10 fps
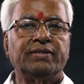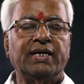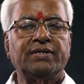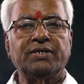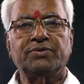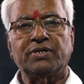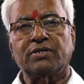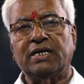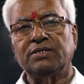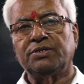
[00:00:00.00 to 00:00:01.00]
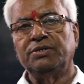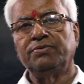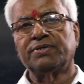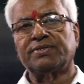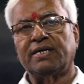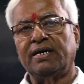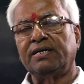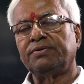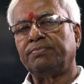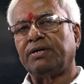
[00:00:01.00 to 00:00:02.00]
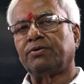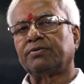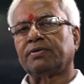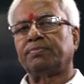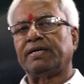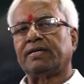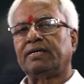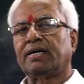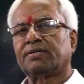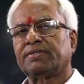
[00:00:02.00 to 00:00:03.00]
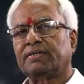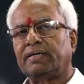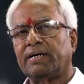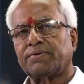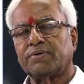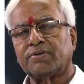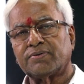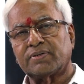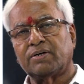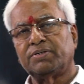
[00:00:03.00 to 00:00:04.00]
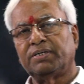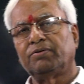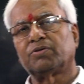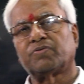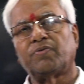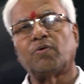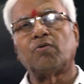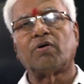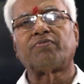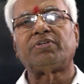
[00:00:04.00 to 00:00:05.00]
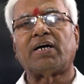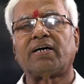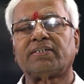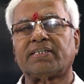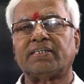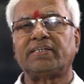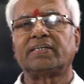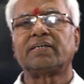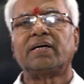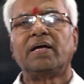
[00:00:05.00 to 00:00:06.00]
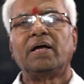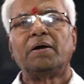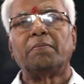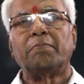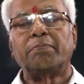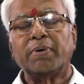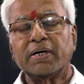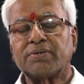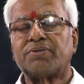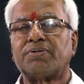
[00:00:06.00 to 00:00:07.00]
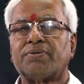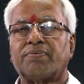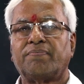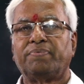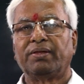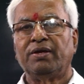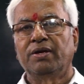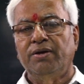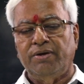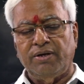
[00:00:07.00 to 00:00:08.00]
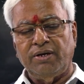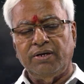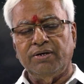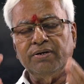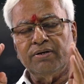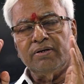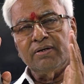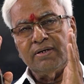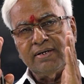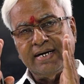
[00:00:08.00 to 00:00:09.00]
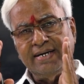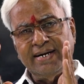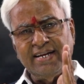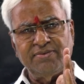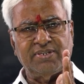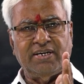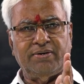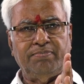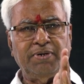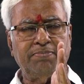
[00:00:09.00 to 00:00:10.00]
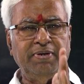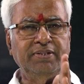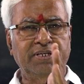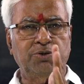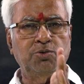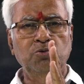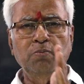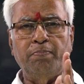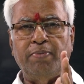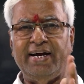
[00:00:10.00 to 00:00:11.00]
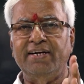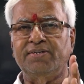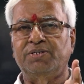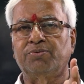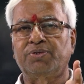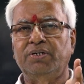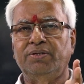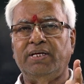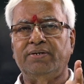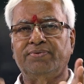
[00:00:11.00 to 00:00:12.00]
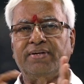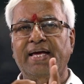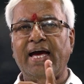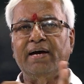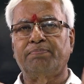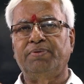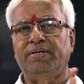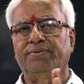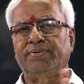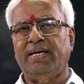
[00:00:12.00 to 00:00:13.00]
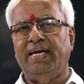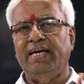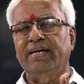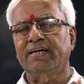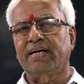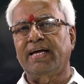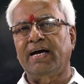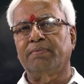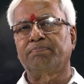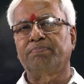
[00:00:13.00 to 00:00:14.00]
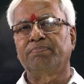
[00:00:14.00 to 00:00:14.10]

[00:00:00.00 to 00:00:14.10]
That is a continuous current because of the conduction electrons, continuous flow of charge carrier. But in condenser, between the two plates, you see, there is gap, there is air gap.